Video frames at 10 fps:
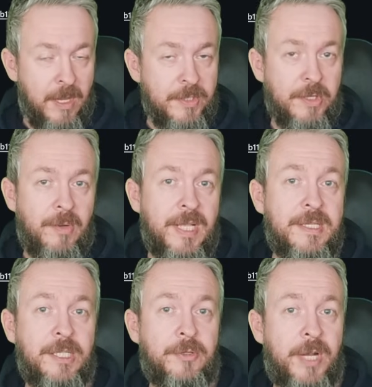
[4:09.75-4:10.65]
So let's
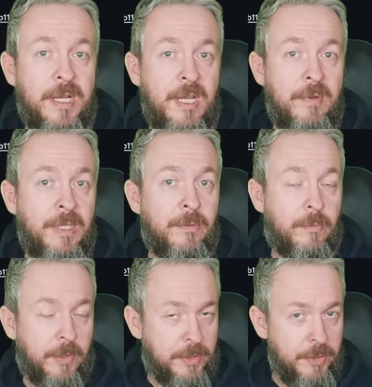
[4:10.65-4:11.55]
get cracking with
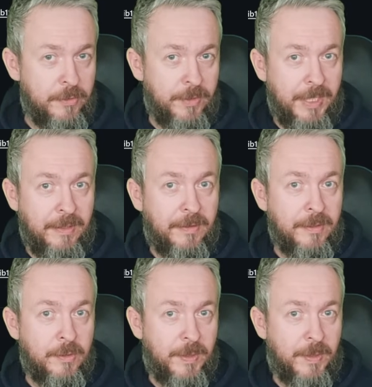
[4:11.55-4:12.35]
what's new in the